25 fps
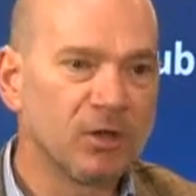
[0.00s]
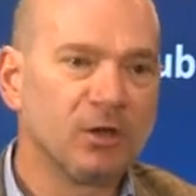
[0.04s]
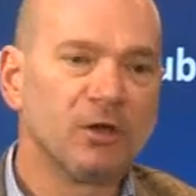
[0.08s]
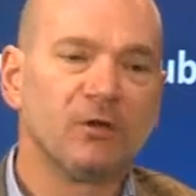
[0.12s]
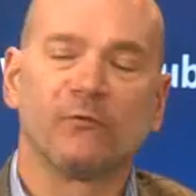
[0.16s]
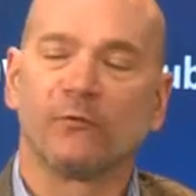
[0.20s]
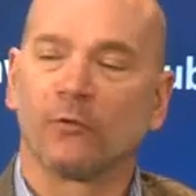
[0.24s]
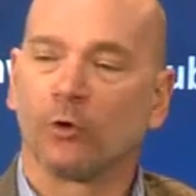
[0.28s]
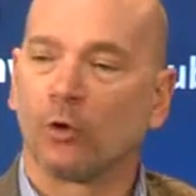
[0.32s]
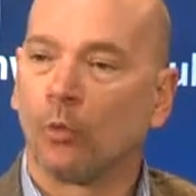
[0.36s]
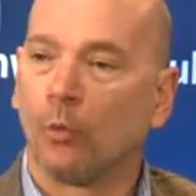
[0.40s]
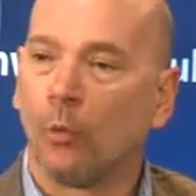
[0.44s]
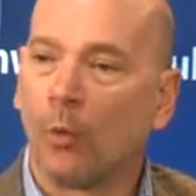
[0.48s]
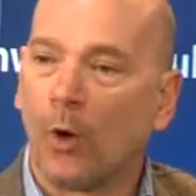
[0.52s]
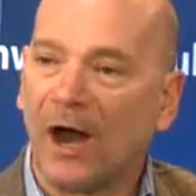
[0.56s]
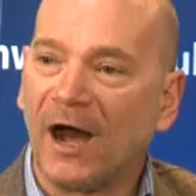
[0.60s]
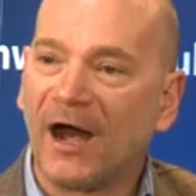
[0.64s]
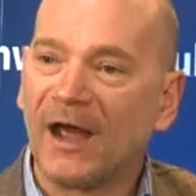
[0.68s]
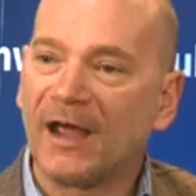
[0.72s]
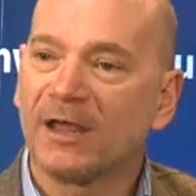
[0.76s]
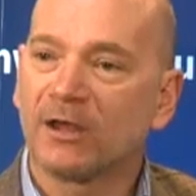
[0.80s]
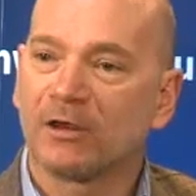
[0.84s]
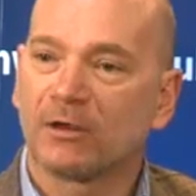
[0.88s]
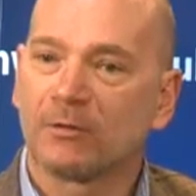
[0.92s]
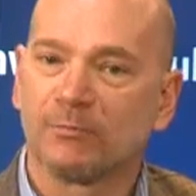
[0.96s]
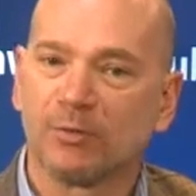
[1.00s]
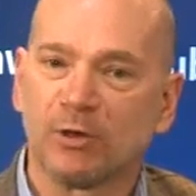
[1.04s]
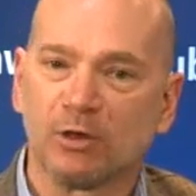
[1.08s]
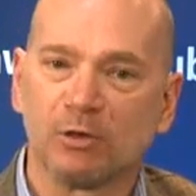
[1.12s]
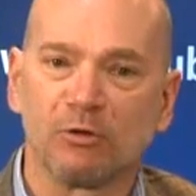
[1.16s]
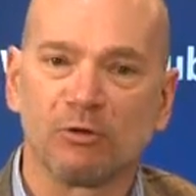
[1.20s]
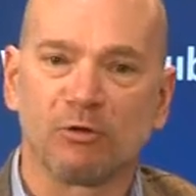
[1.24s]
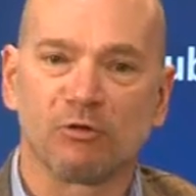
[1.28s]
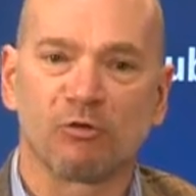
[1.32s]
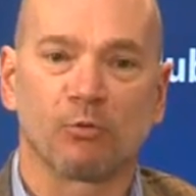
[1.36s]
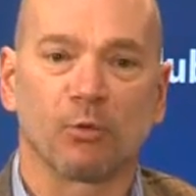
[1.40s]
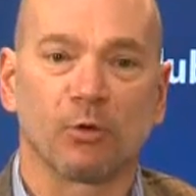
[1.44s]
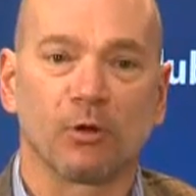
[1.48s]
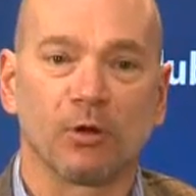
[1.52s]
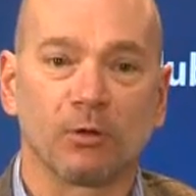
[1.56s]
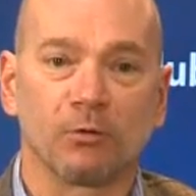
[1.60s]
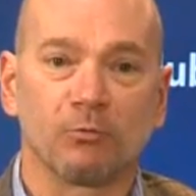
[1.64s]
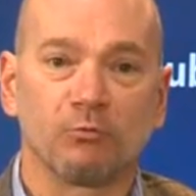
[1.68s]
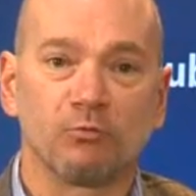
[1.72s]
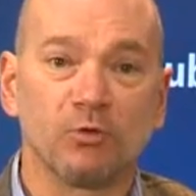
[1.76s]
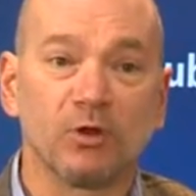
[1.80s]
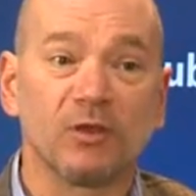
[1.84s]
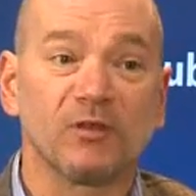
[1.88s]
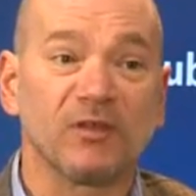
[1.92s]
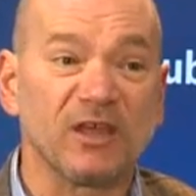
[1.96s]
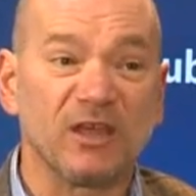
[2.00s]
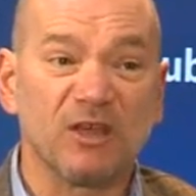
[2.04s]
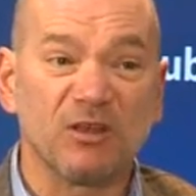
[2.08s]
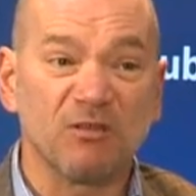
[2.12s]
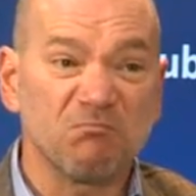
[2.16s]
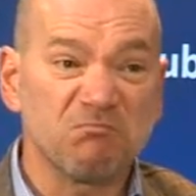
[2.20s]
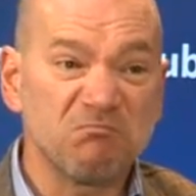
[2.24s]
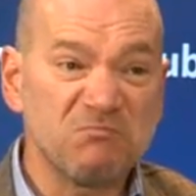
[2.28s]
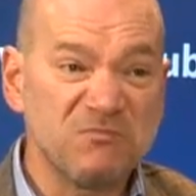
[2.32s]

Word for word: for why computers were really